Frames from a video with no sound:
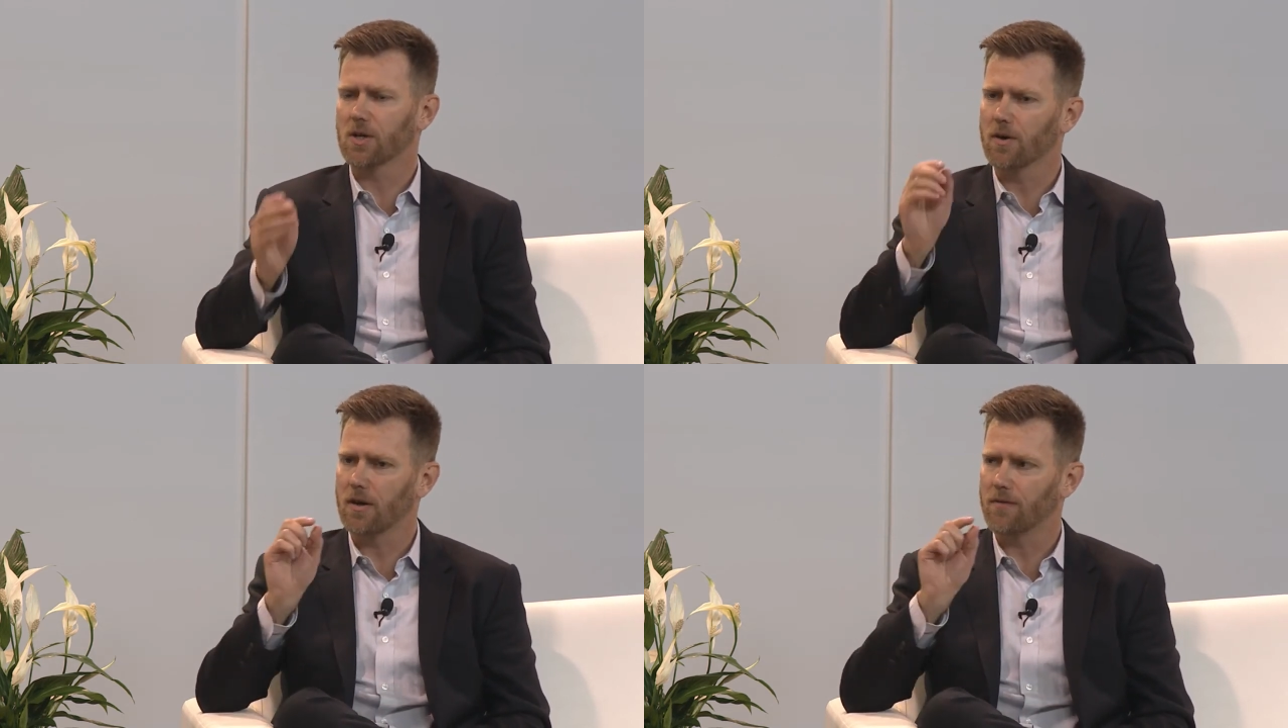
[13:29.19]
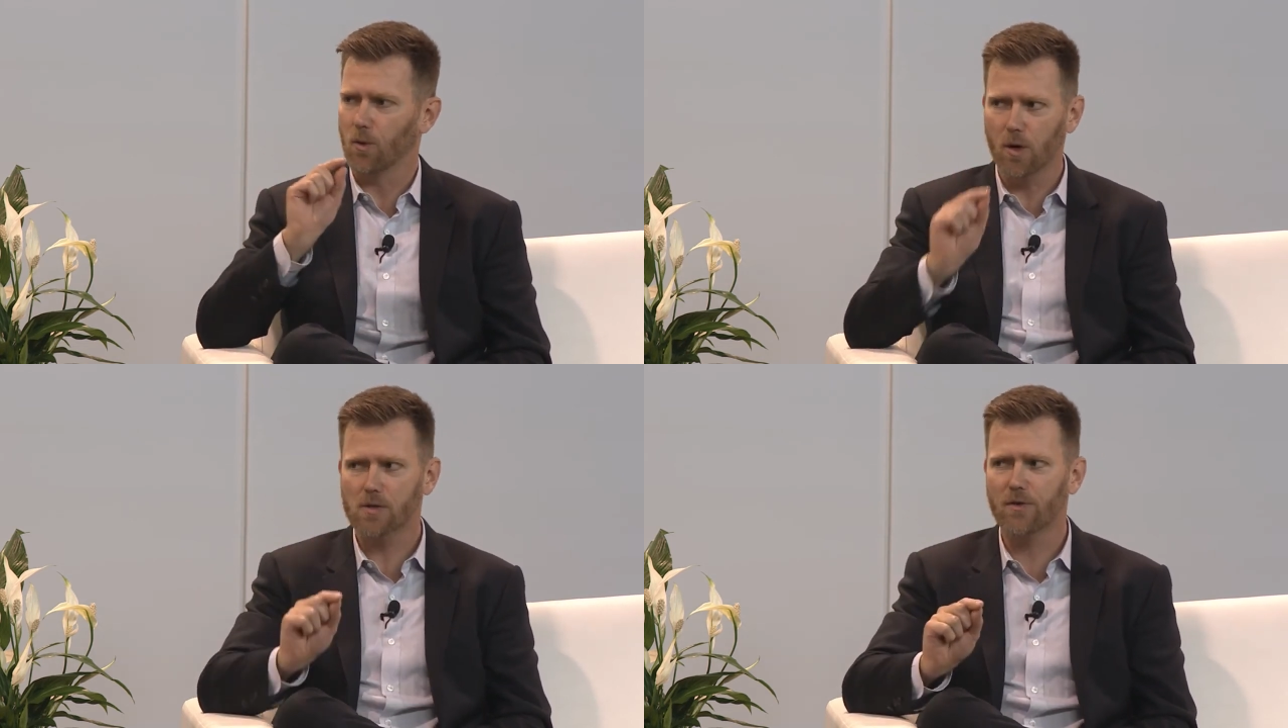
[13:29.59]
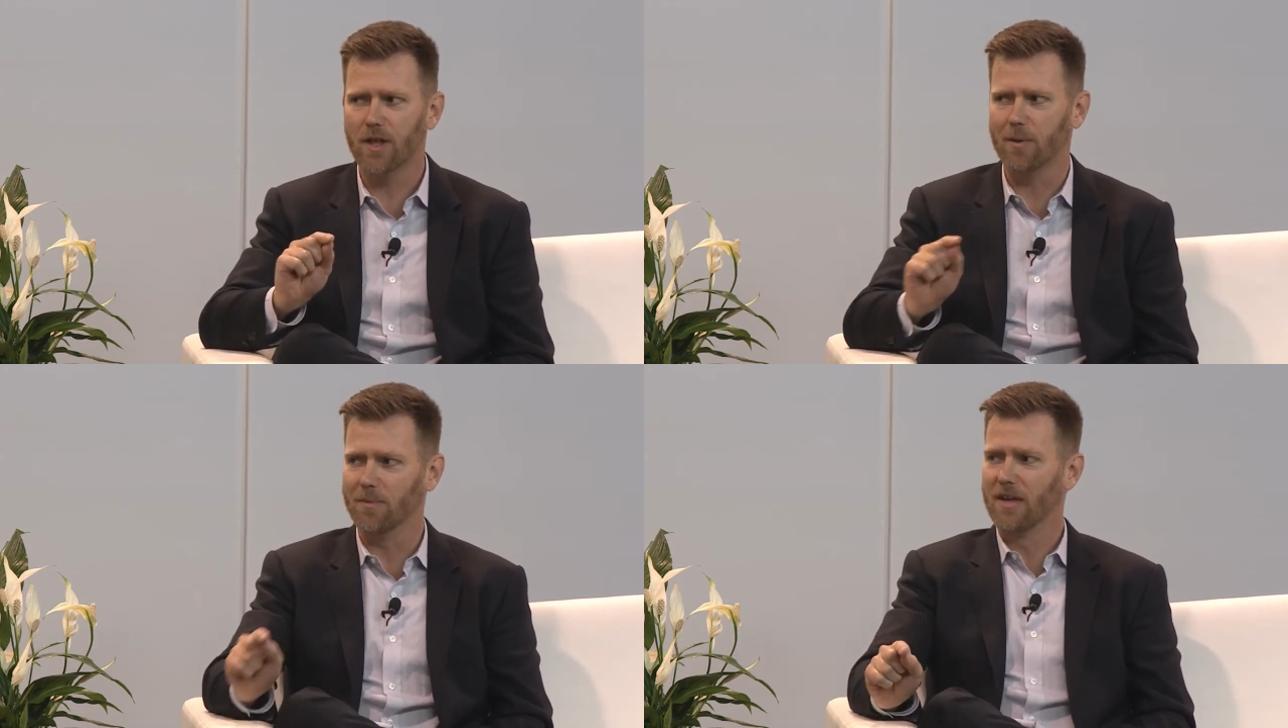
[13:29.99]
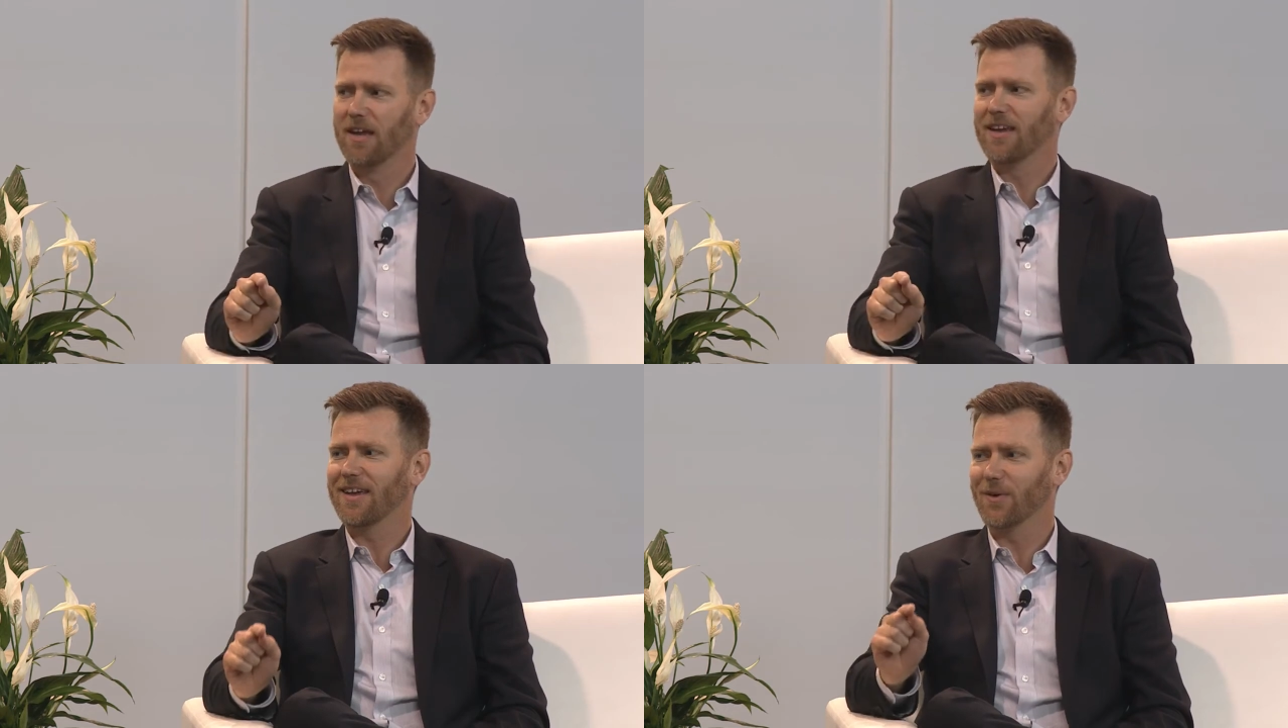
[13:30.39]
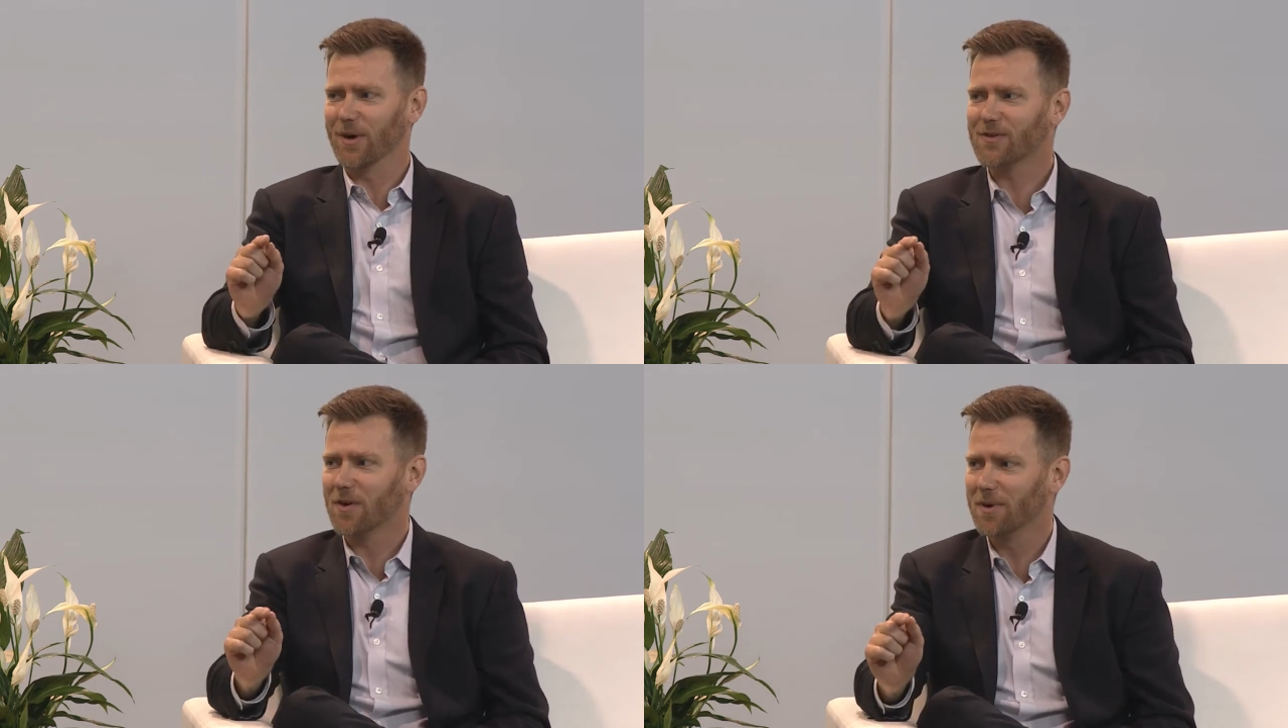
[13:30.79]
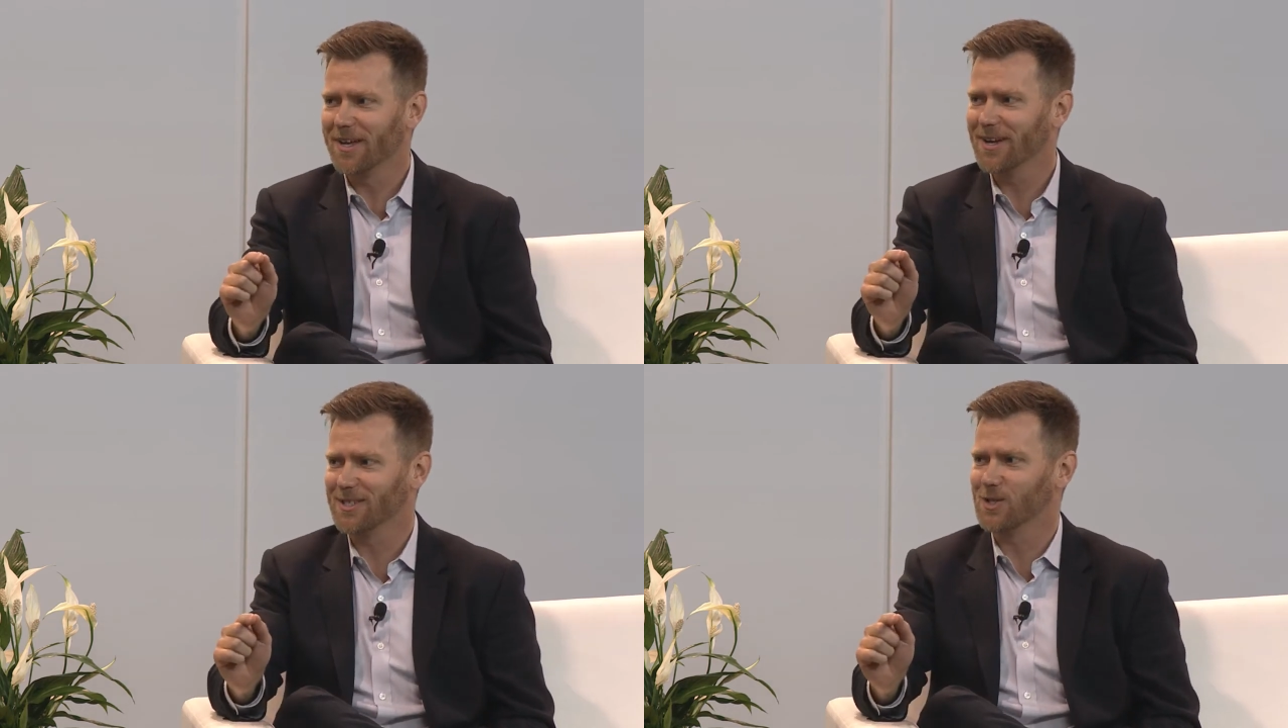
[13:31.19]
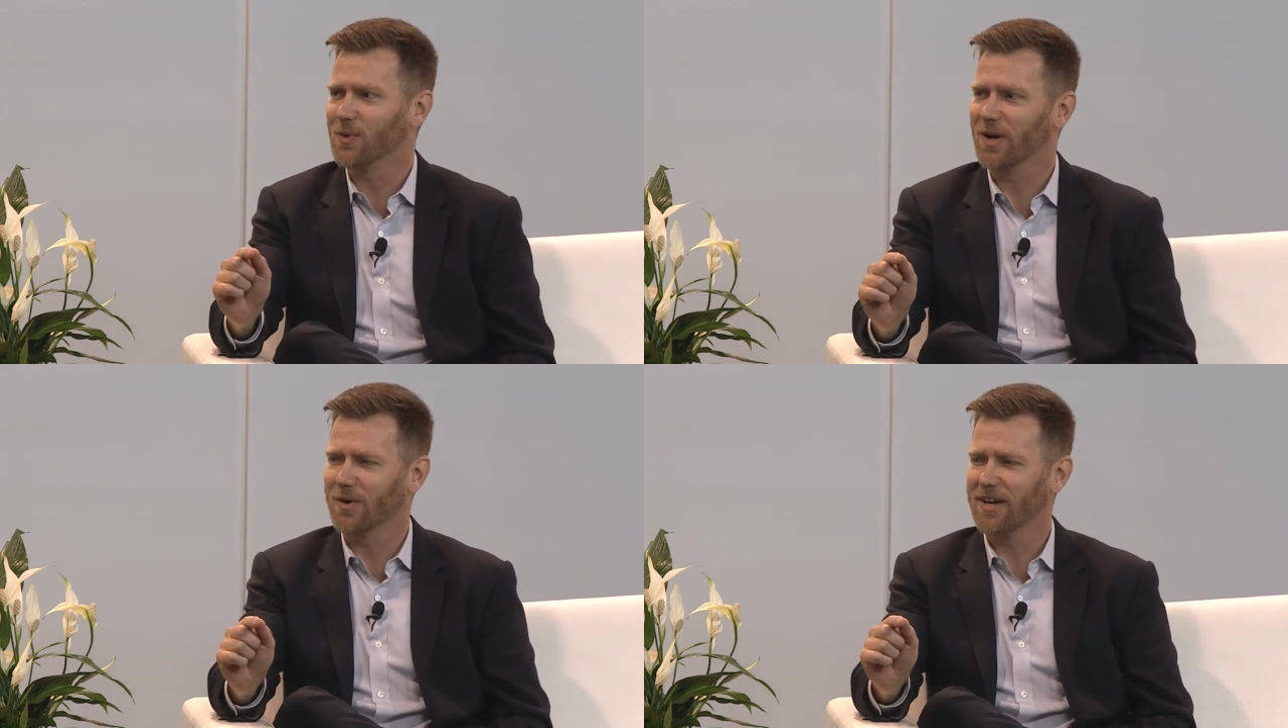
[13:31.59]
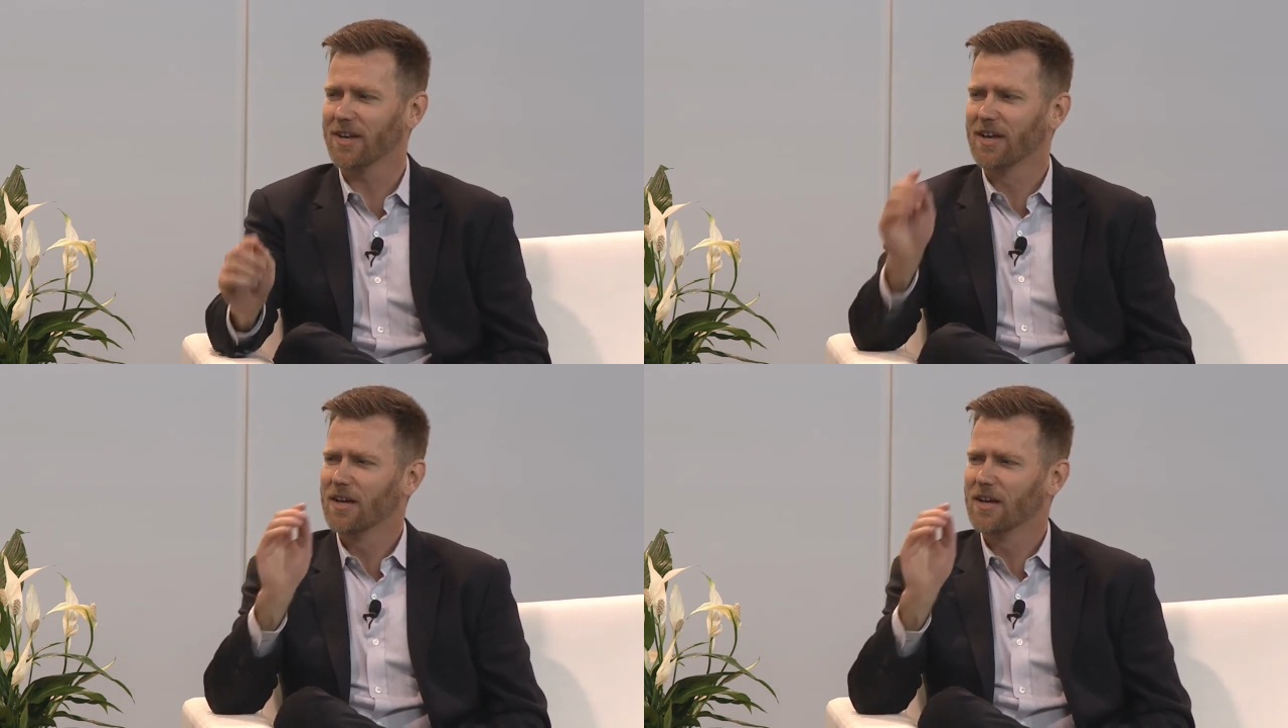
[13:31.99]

So right. if it works for them, it works for everybody else as well, right? right?